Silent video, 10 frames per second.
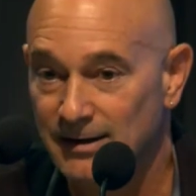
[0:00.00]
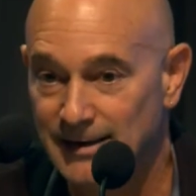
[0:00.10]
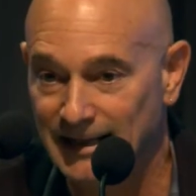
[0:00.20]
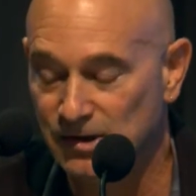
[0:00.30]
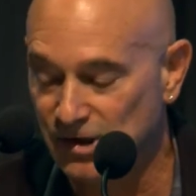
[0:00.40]

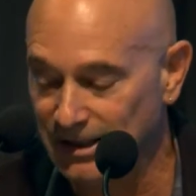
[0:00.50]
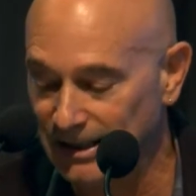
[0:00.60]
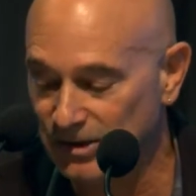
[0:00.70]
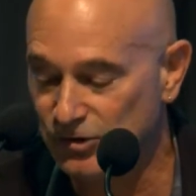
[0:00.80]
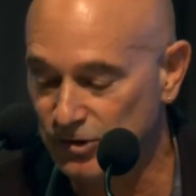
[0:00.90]
That is,
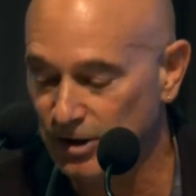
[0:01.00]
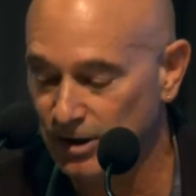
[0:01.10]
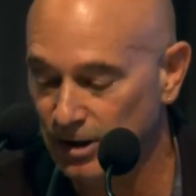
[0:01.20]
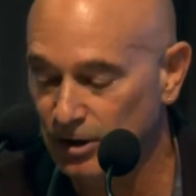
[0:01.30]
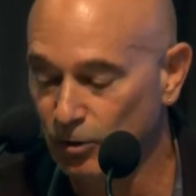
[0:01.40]
unless
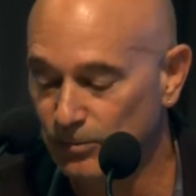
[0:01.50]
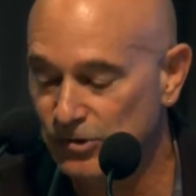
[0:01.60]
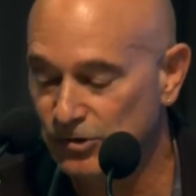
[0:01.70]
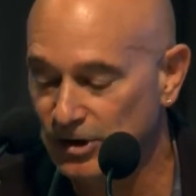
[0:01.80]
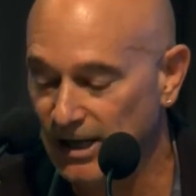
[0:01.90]

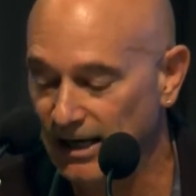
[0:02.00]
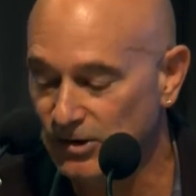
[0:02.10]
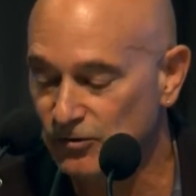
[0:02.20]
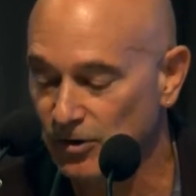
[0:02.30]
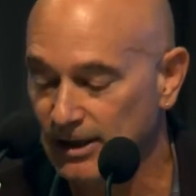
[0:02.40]
groups today
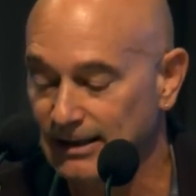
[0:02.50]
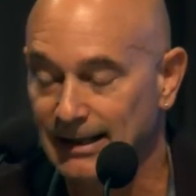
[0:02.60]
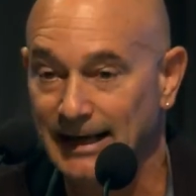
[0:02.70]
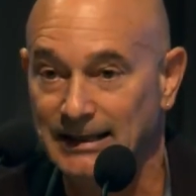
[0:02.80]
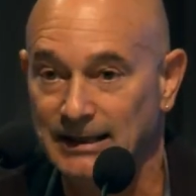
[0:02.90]
strike it
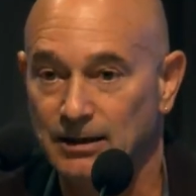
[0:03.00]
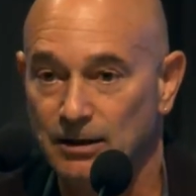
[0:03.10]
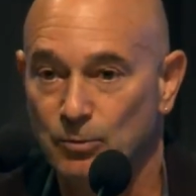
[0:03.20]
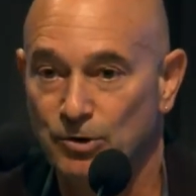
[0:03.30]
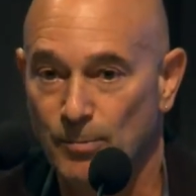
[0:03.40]
lucky
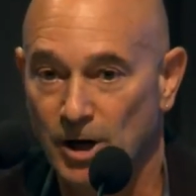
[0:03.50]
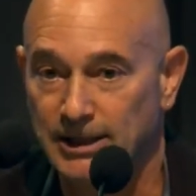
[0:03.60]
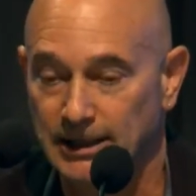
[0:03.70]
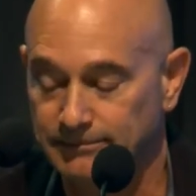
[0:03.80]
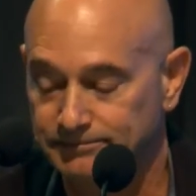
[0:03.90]
with
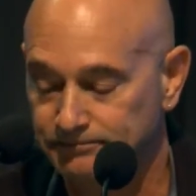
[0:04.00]
mining.